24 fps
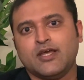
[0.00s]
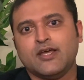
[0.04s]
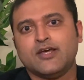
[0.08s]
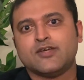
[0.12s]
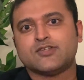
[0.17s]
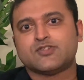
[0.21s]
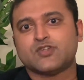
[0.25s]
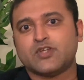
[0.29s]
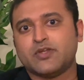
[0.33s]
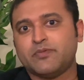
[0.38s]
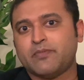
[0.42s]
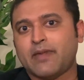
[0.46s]

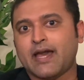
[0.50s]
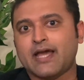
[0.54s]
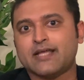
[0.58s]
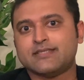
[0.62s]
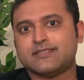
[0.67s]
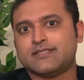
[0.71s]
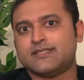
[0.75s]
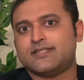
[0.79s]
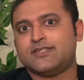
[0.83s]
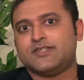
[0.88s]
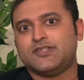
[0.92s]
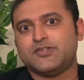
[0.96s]
So
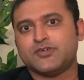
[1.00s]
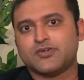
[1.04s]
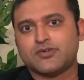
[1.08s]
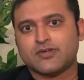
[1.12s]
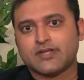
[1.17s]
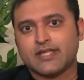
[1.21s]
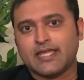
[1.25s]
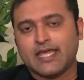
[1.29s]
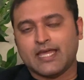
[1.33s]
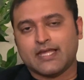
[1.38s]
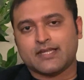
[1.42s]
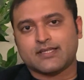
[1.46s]
imagine you could
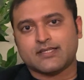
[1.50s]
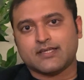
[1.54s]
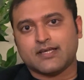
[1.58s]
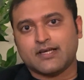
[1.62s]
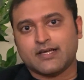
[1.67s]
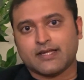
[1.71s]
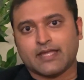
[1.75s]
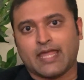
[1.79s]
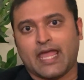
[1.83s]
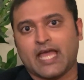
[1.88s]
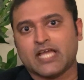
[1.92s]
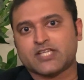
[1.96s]
get a
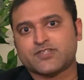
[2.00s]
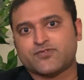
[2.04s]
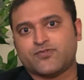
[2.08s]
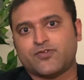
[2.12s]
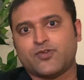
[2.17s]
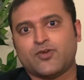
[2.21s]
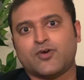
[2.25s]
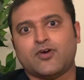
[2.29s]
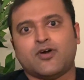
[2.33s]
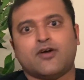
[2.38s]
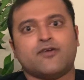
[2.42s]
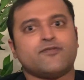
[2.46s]
cash
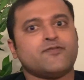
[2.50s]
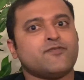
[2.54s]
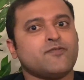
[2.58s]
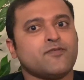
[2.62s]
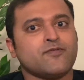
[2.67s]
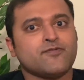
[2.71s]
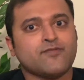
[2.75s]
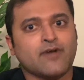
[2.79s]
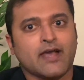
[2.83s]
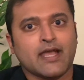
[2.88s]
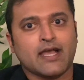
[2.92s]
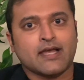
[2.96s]
flow of
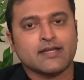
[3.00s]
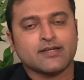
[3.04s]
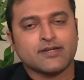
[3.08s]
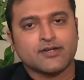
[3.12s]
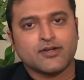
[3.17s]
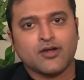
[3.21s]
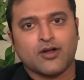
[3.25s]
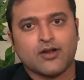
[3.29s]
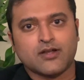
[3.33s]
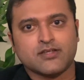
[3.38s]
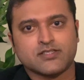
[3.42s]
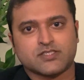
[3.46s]

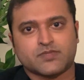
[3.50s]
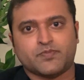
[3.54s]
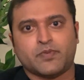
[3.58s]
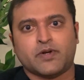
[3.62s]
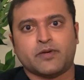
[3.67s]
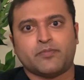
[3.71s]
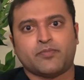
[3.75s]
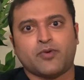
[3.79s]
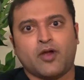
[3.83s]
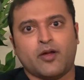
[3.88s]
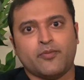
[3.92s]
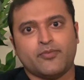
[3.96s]
$500 per
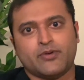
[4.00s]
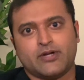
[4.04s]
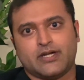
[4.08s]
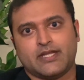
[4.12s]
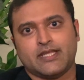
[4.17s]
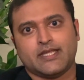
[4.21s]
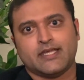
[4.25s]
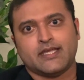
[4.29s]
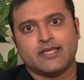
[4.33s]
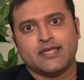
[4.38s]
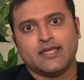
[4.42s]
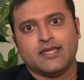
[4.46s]

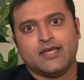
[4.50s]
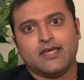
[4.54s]
property.